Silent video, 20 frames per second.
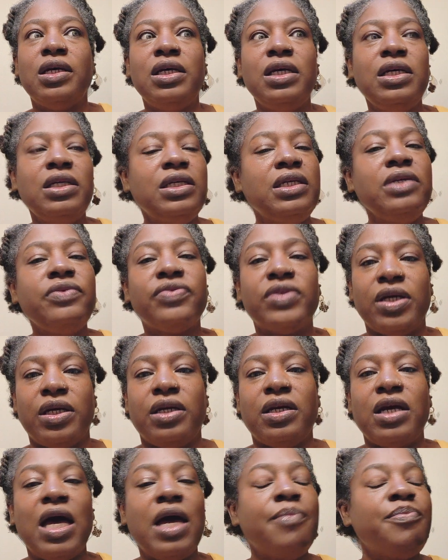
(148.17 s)

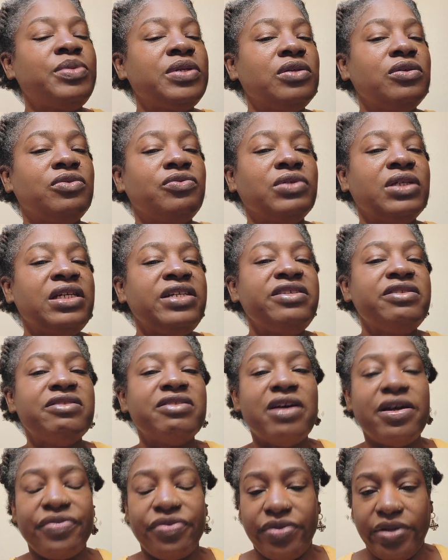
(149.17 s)
anything, absolutely
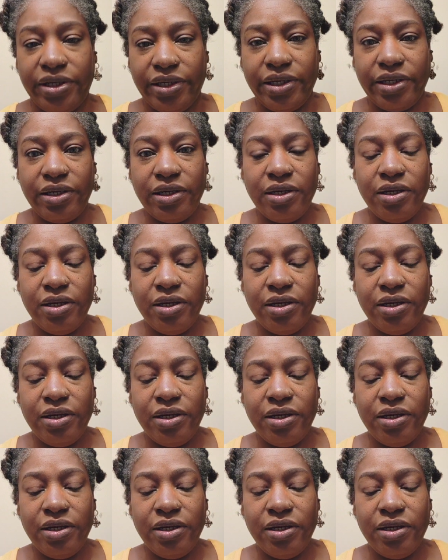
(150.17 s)
nothing.